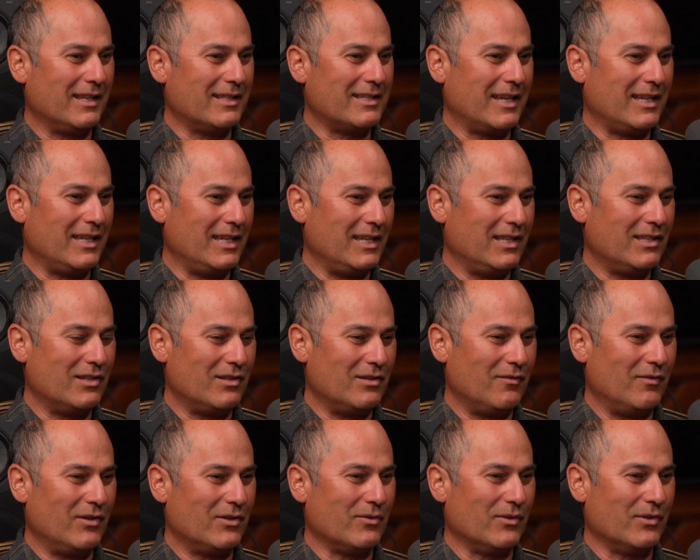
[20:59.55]
It's like each
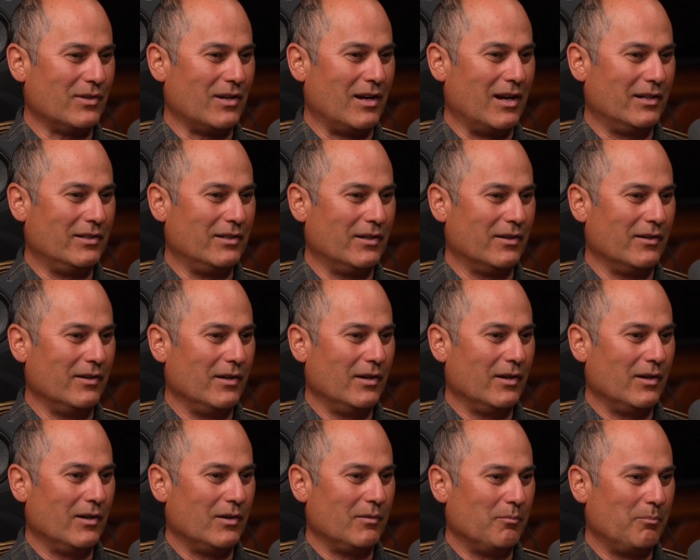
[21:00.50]
individual doctor
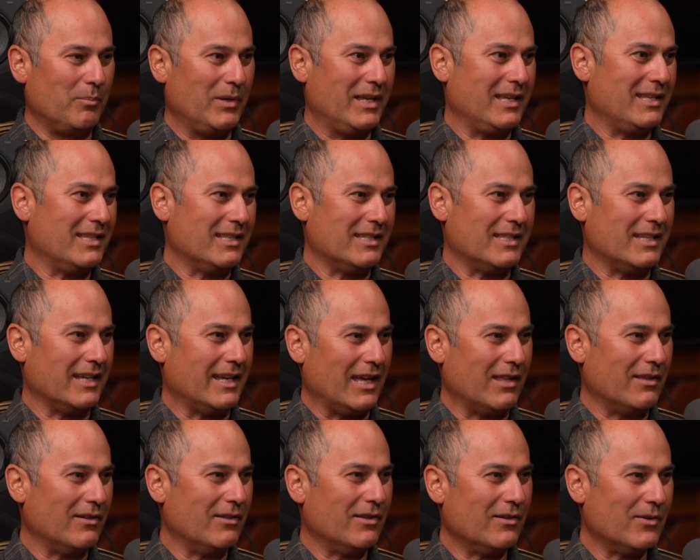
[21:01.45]
pieces
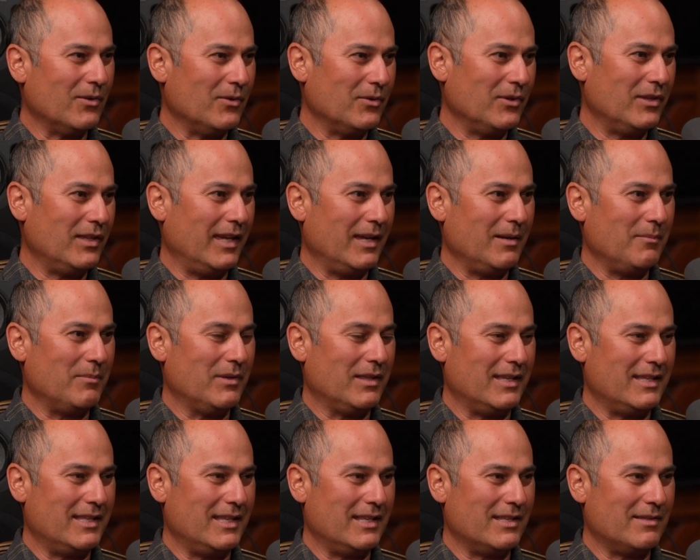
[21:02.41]
together their own thing, but
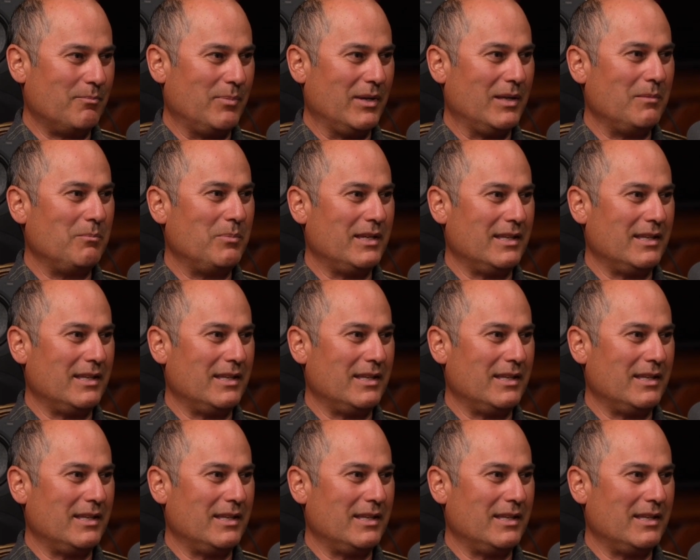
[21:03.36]
this has been